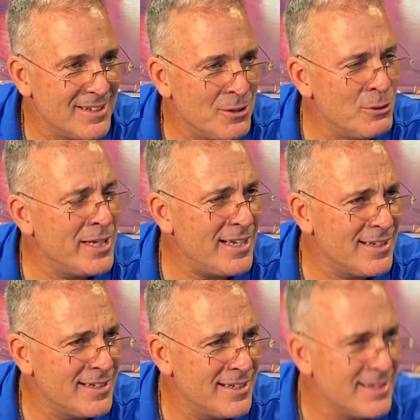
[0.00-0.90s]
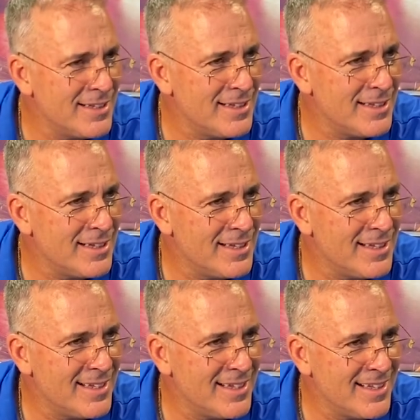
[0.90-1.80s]
Who did? Well,
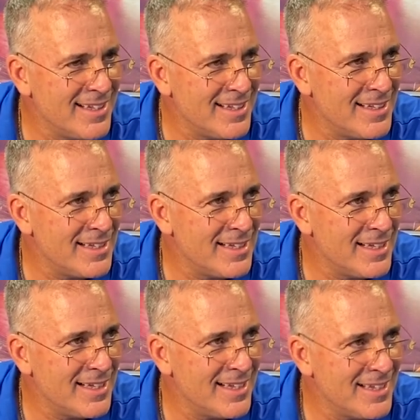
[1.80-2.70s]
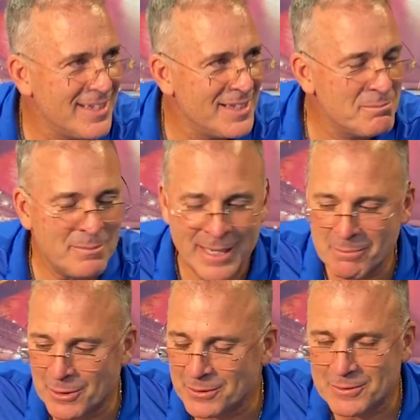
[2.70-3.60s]
many moons ago. Yeah, many
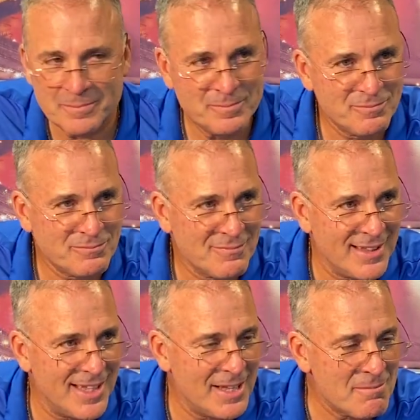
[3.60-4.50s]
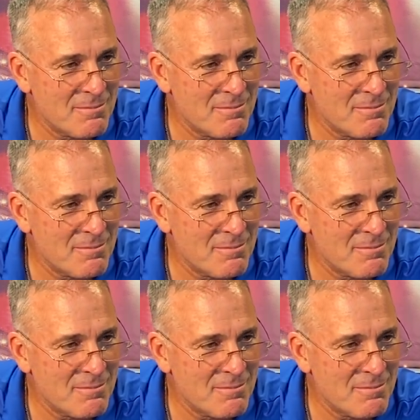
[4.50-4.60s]
before you got here. Yeah.